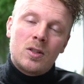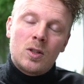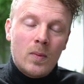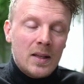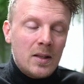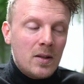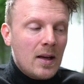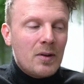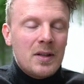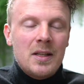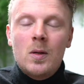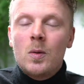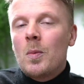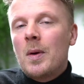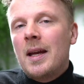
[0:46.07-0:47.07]
So whether you have a
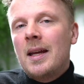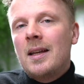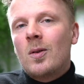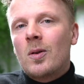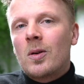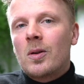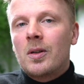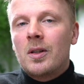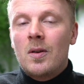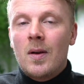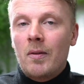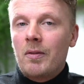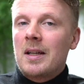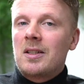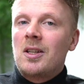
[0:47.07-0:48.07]
new domain or you
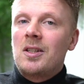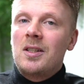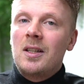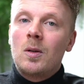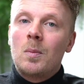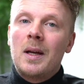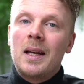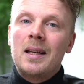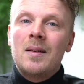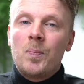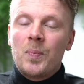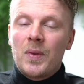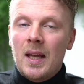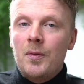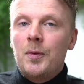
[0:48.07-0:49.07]
have an existing domain,
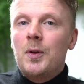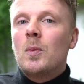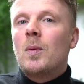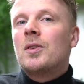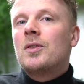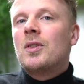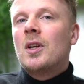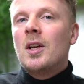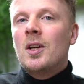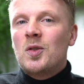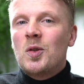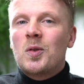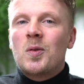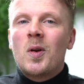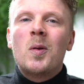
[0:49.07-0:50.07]
if you want
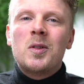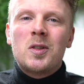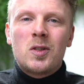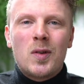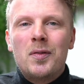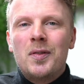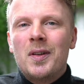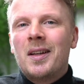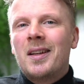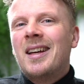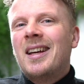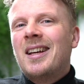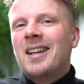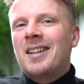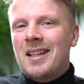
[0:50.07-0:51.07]
to grow the traffic
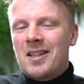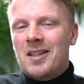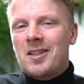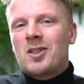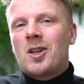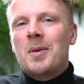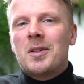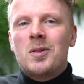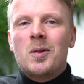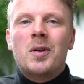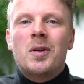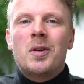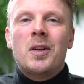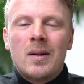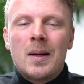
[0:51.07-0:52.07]
that is coming to
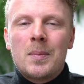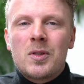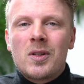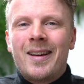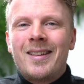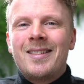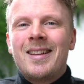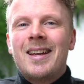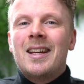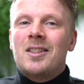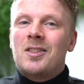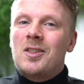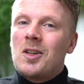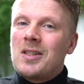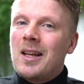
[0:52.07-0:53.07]
your website,
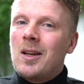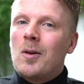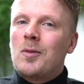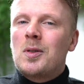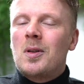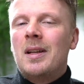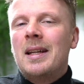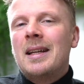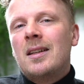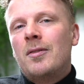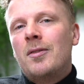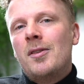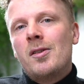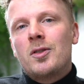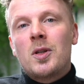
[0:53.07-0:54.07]
just head over to the link in the
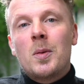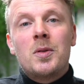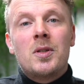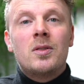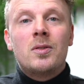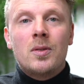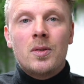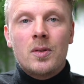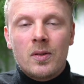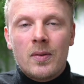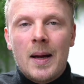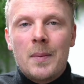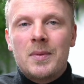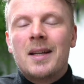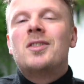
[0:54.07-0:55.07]
video description to
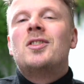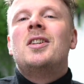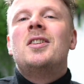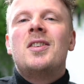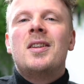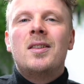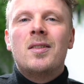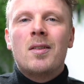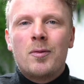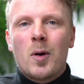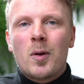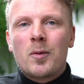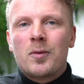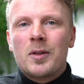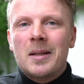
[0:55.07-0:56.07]
grab that cheat sheet
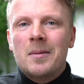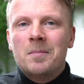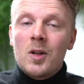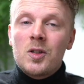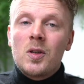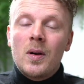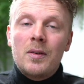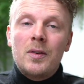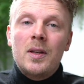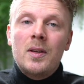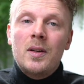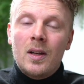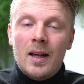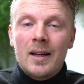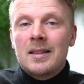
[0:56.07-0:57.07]
for free. Also, if
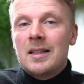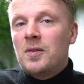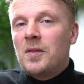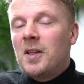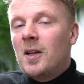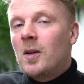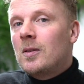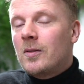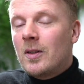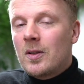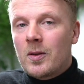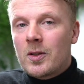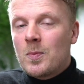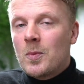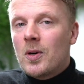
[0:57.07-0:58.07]
you like this video and want
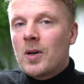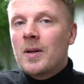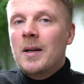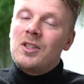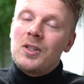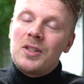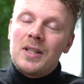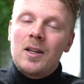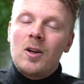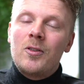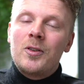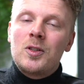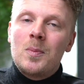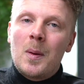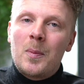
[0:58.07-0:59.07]
to watch more, just head
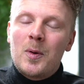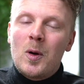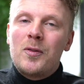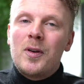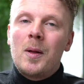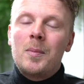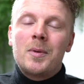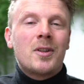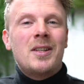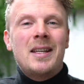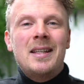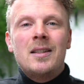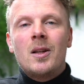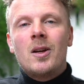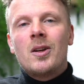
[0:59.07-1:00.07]
over to my profile because
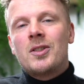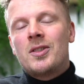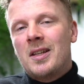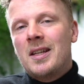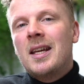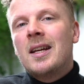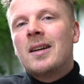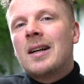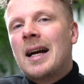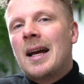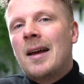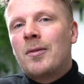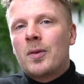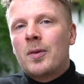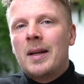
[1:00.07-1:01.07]
in the last year I
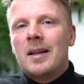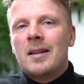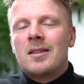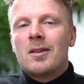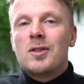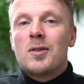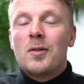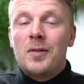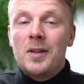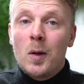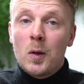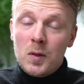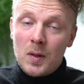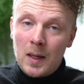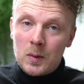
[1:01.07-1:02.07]
created tons of
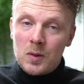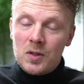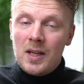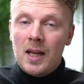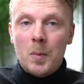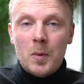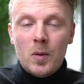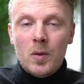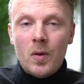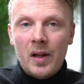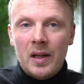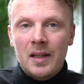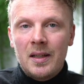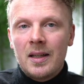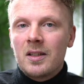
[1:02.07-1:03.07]
videos on how to set up Google
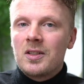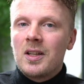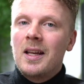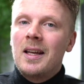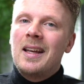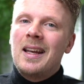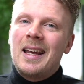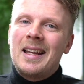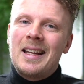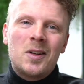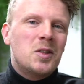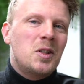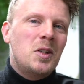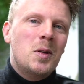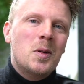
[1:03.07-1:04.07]
Analytics and how
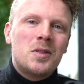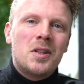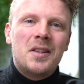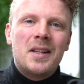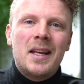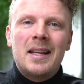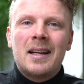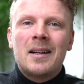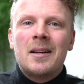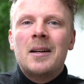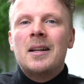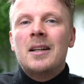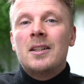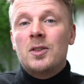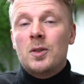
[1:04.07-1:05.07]
to use the data
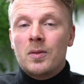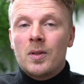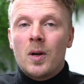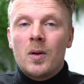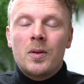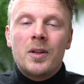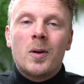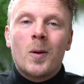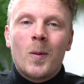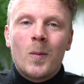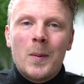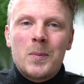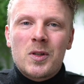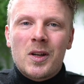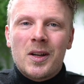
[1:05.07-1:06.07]
to grow your
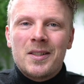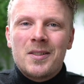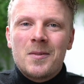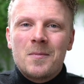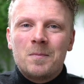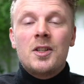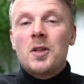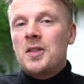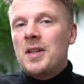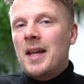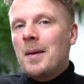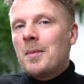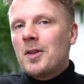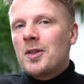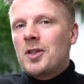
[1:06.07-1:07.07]
website. So today
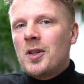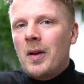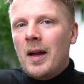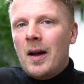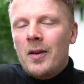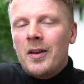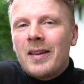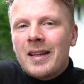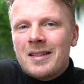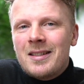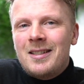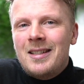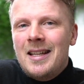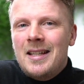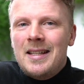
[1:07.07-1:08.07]
I'm going to show you how you can
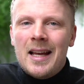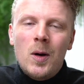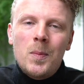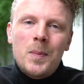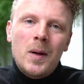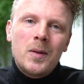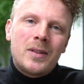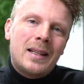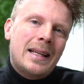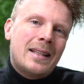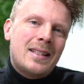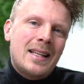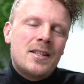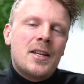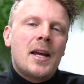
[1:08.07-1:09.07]
see the outbound
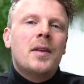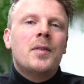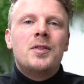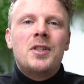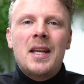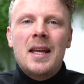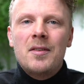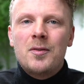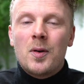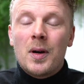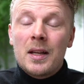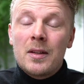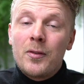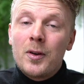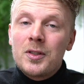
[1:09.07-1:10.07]
clicks inside of GA4.
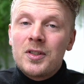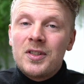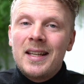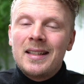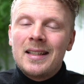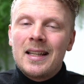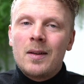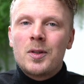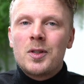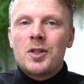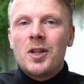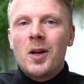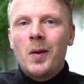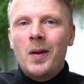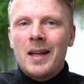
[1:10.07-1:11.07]
And the first thing that I want to
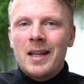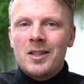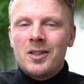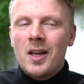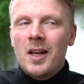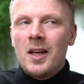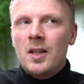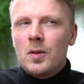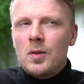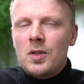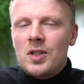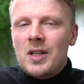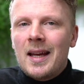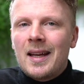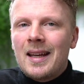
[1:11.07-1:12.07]
show you is to
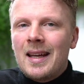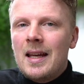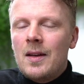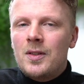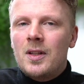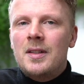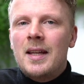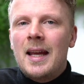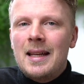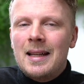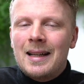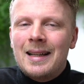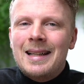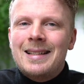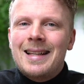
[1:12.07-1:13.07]
check if the
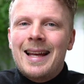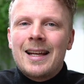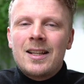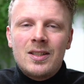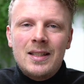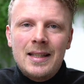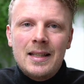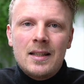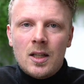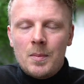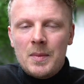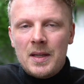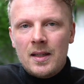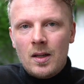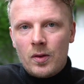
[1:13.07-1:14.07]
data is actually
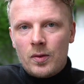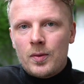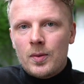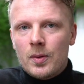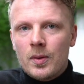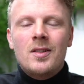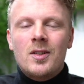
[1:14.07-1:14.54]
coming through.